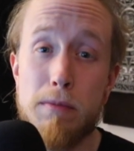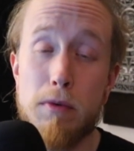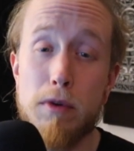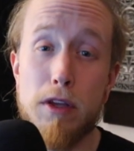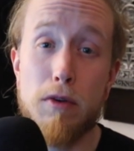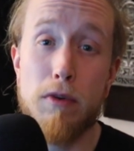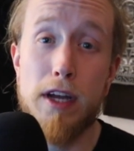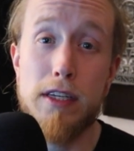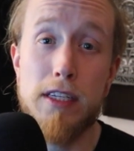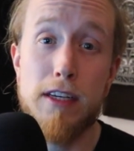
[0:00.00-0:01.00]
That'd be really
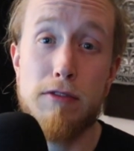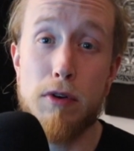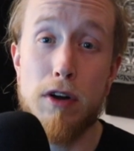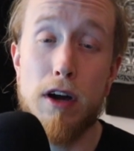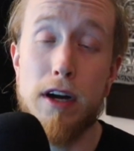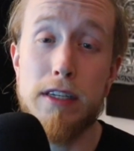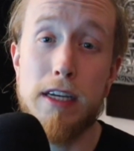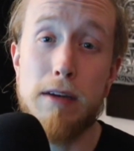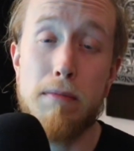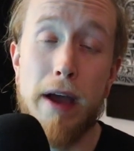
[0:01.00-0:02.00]
great. If you're not
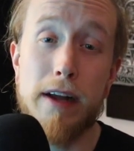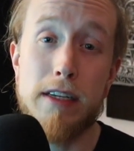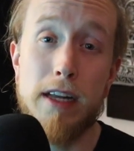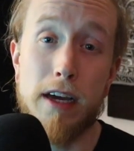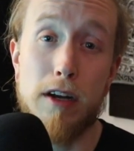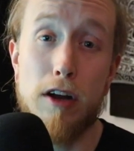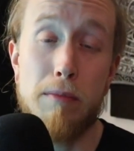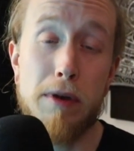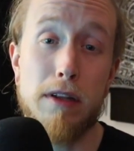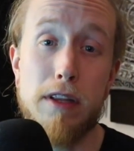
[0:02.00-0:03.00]
impacted
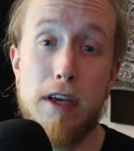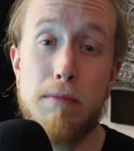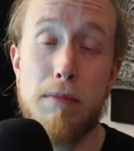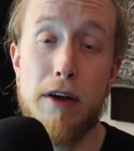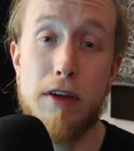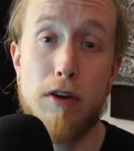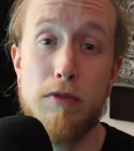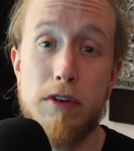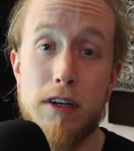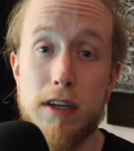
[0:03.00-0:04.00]
economically by the
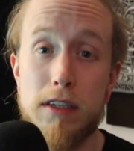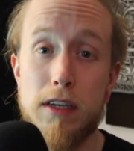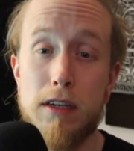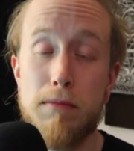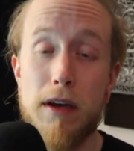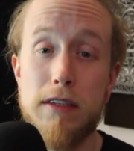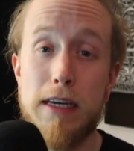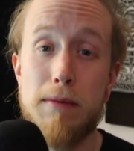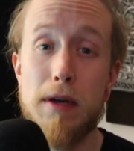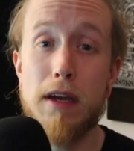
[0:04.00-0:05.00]
COVID 19
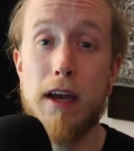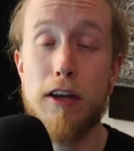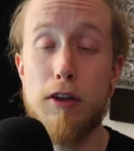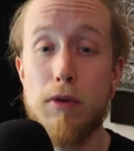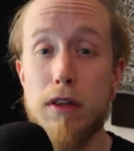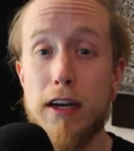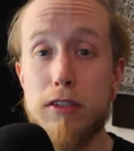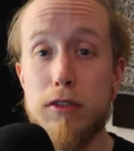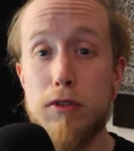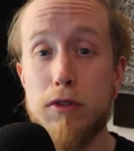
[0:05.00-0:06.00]
pandemic and you would
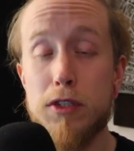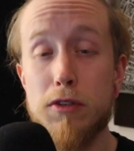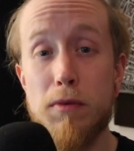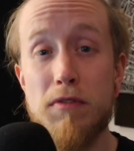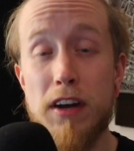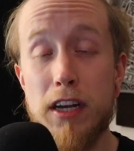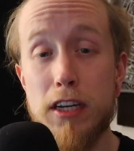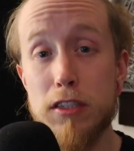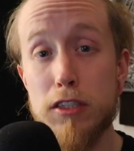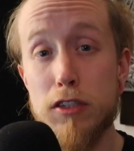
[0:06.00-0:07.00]
like to contribute
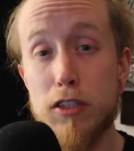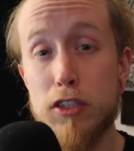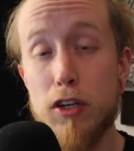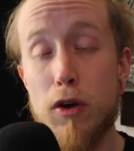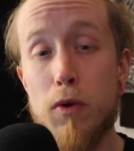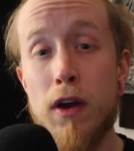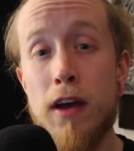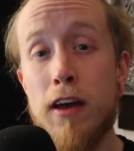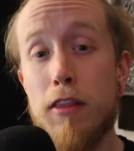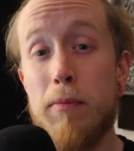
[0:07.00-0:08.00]
financially to the show,
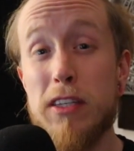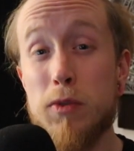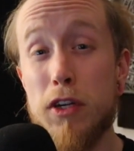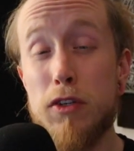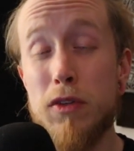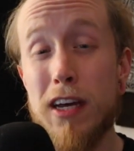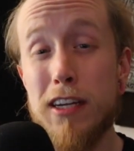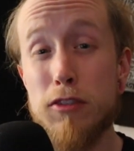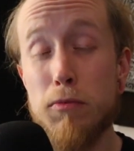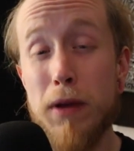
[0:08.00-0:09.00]
the best way to do
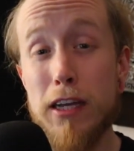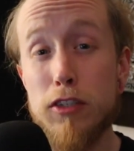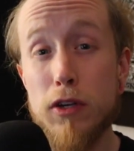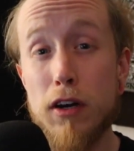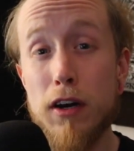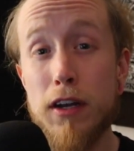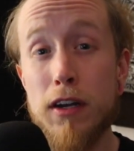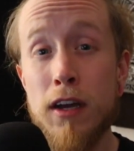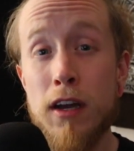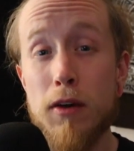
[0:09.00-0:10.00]
that is through
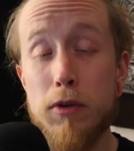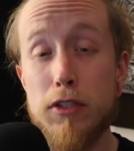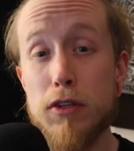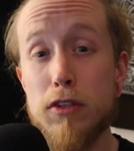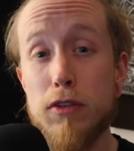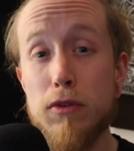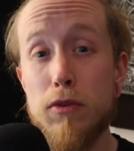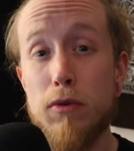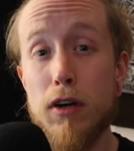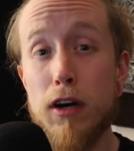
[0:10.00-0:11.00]
Patreon, which you can
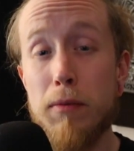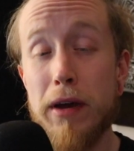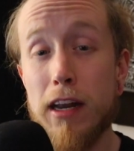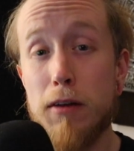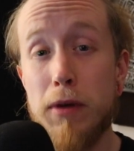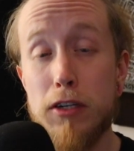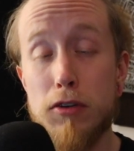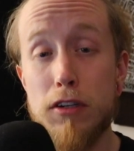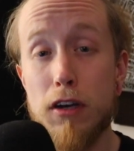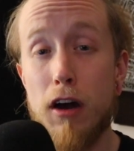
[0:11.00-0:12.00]
do uh, by heading to
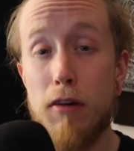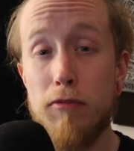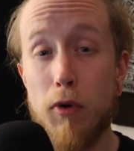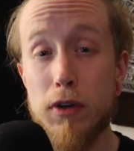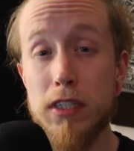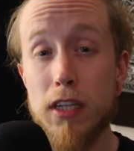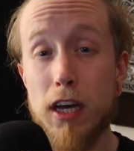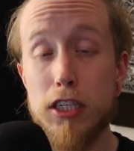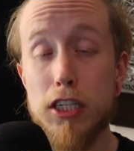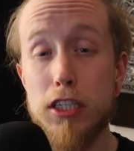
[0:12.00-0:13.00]
patreon.com forward
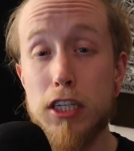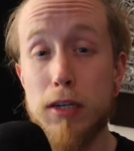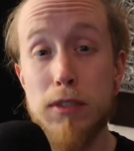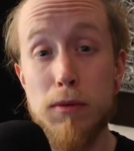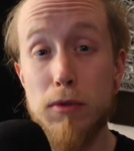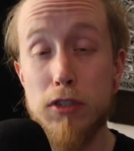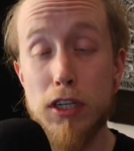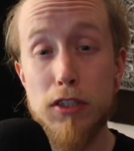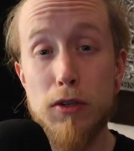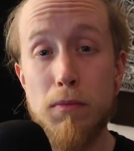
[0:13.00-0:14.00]
slash James W.
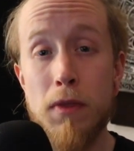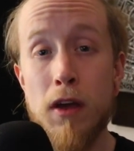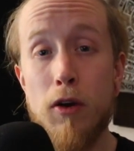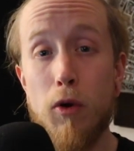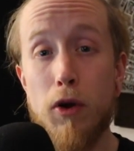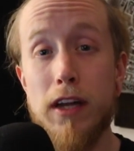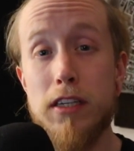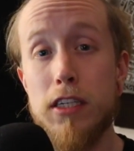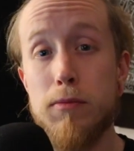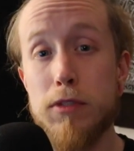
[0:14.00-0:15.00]
Jesso or head
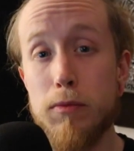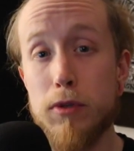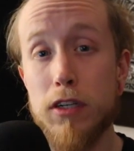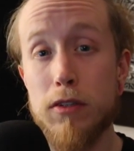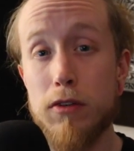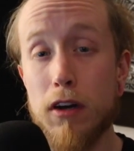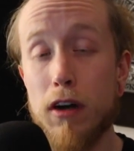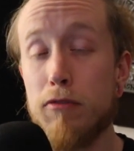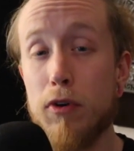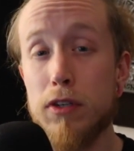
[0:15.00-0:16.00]
to
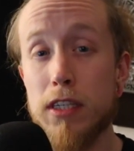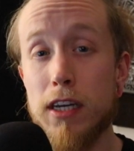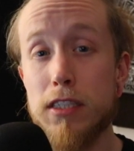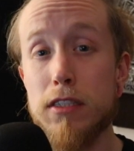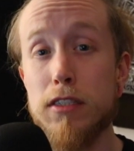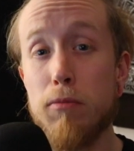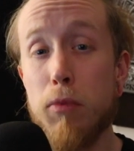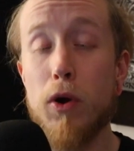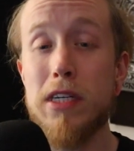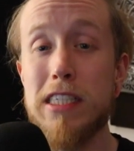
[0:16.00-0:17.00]
jameswjesso.com forward slash
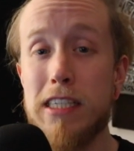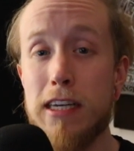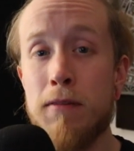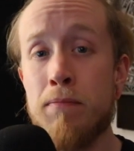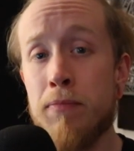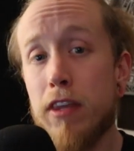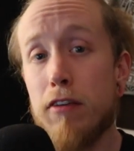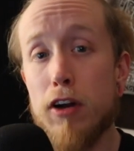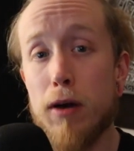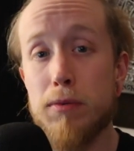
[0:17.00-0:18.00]
support to see
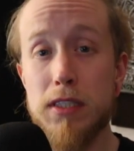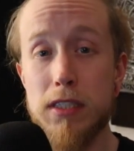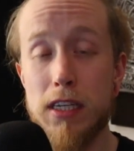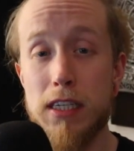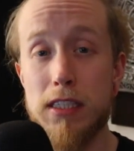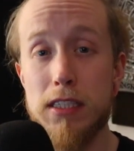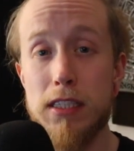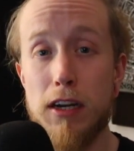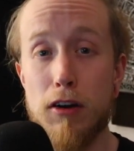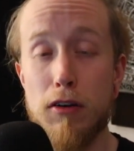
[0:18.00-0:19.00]
different options that
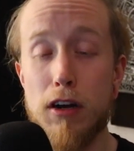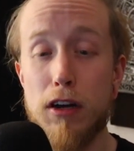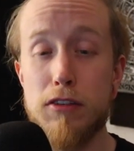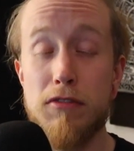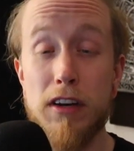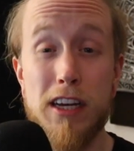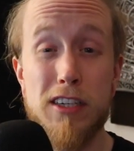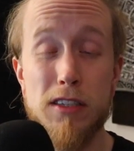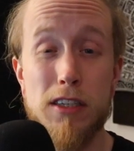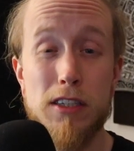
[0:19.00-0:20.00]
exist there uh, to
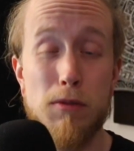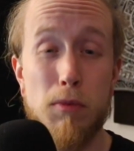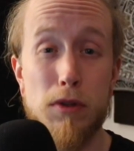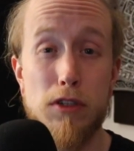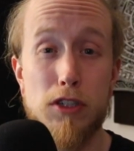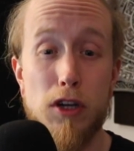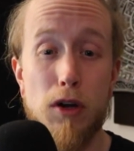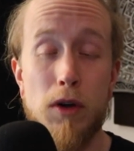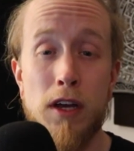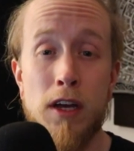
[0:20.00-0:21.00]
financially support the
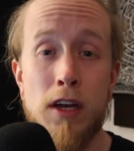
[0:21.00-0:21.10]
show.